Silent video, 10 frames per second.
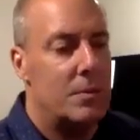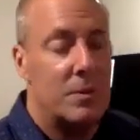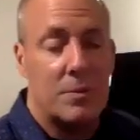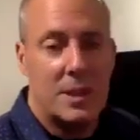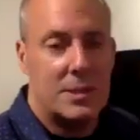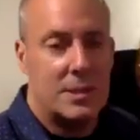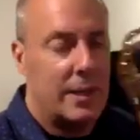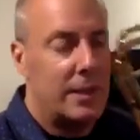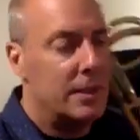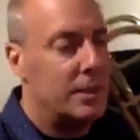less
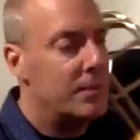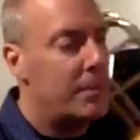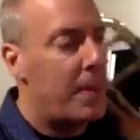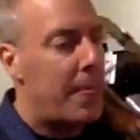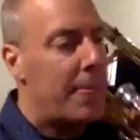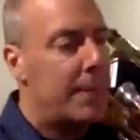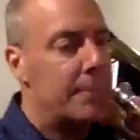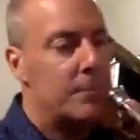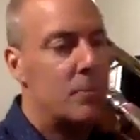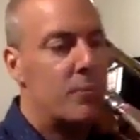air.
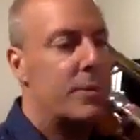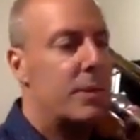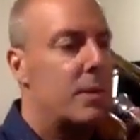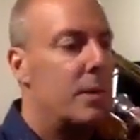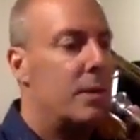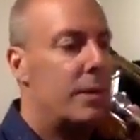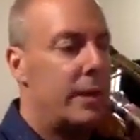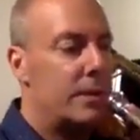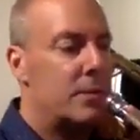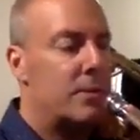Okay,
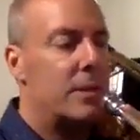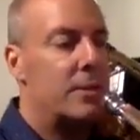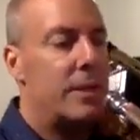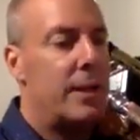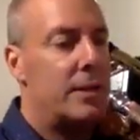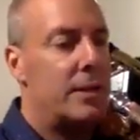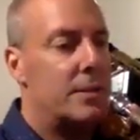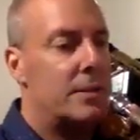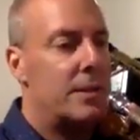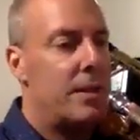so we're going to do that
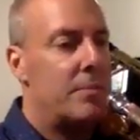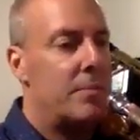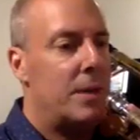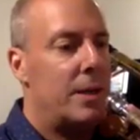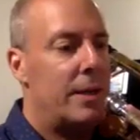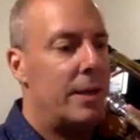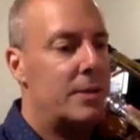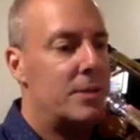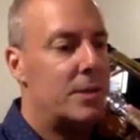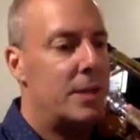same
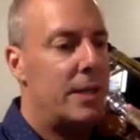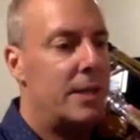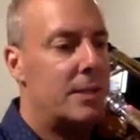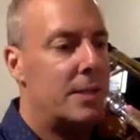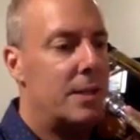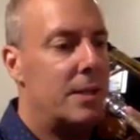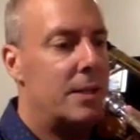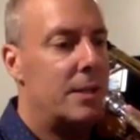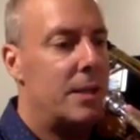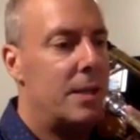exercise
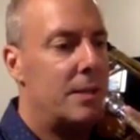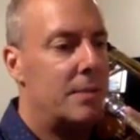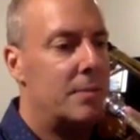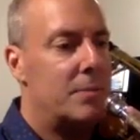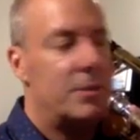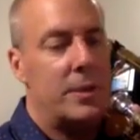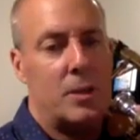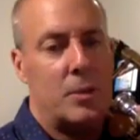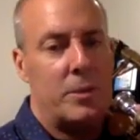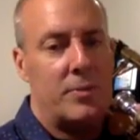on tuning
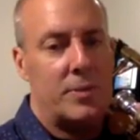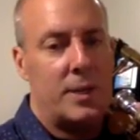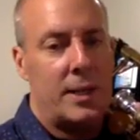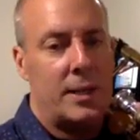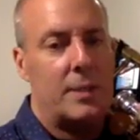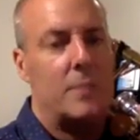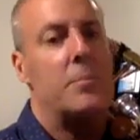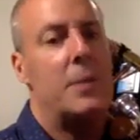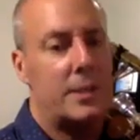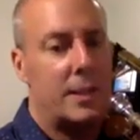note B flat,
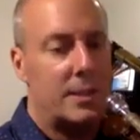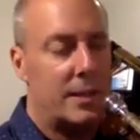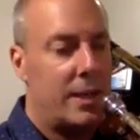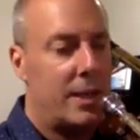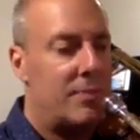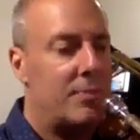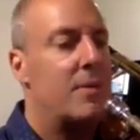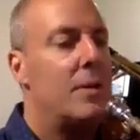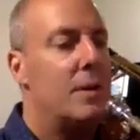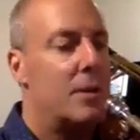back down to the F,
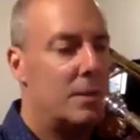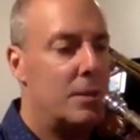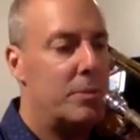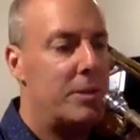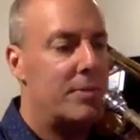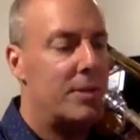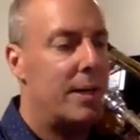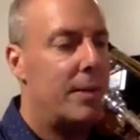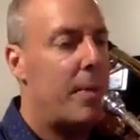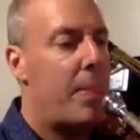low B
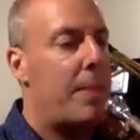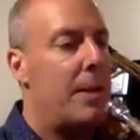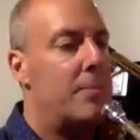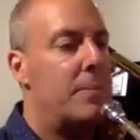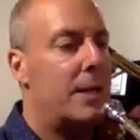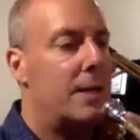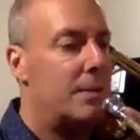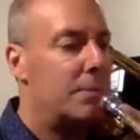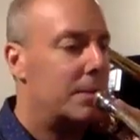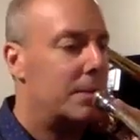flat, and back up.